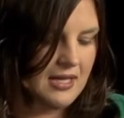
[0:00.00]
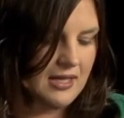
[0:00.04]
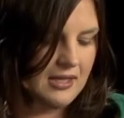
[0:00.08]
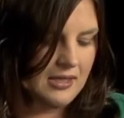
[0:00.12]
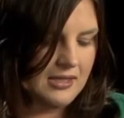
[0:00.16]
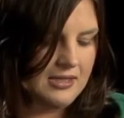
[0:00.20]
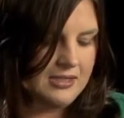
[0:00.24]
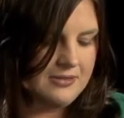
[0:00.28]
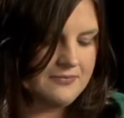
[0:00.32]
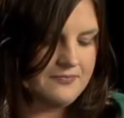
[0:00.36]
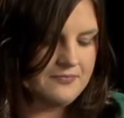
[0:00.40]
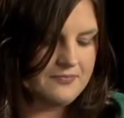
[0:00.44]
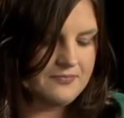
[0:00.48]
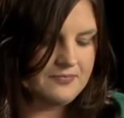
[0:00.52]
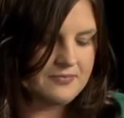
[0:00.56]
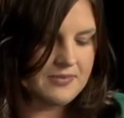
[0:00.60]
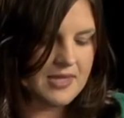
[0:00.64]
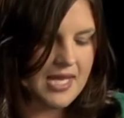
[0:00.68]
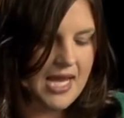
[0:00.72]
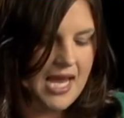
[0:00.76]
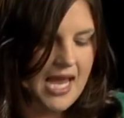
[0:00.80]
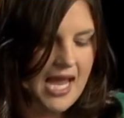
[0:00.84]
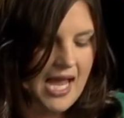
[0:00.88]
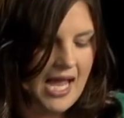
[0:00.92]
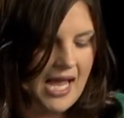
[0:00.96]
colour,
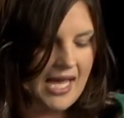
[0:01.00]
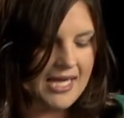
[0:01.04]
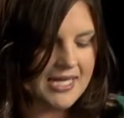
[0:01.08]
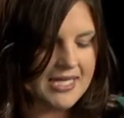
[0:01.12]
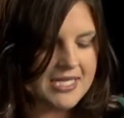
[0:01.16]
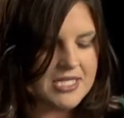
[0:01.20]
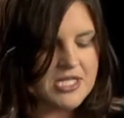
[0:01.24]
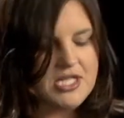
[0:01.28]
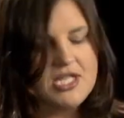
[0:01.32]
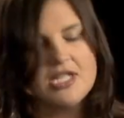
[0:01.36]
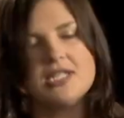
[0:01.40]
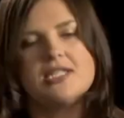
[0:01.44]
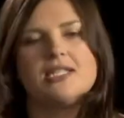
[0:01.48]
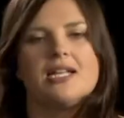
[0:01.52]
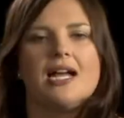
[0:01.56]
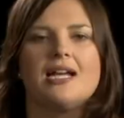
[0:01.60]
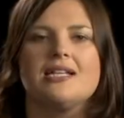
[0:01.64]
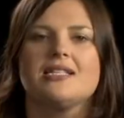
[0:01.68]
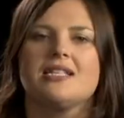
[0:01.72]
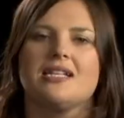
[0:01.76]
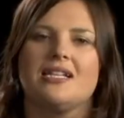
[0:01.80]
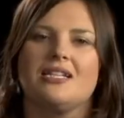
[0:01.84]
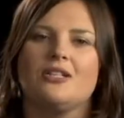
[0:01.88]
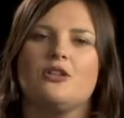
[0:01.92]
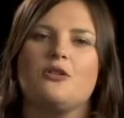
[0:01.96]
and it just
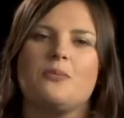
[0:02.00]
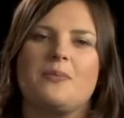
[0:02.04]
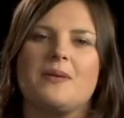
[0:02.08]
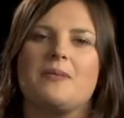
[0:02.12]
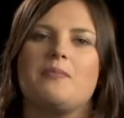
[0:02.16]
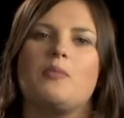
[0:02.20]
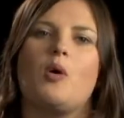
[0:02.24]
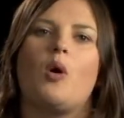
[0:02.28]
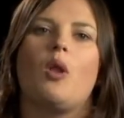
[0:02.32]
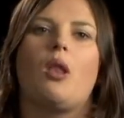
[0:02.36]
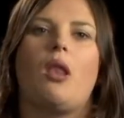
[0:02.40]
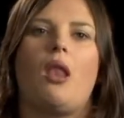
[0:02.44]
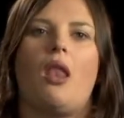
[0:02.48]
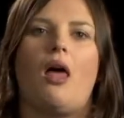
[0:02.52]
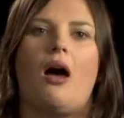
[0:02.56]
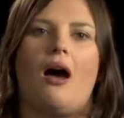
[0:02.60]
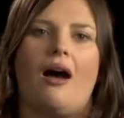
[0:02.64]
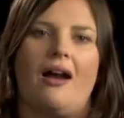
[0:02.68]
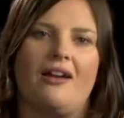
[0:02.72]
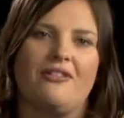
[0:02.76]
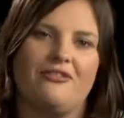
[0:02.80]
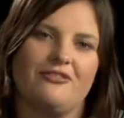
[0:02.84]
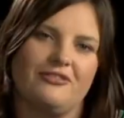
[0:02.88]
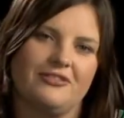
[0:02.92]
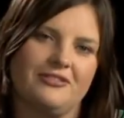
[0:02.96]
has a little bit more
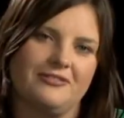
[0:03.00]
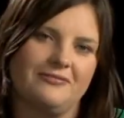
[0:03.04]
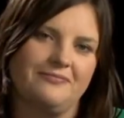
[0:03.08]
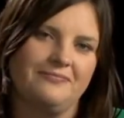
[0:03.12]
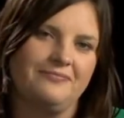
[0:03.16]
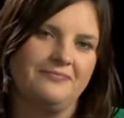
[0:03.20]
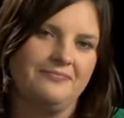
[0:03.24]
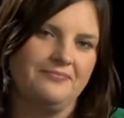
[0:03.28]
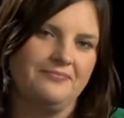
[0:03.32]
life.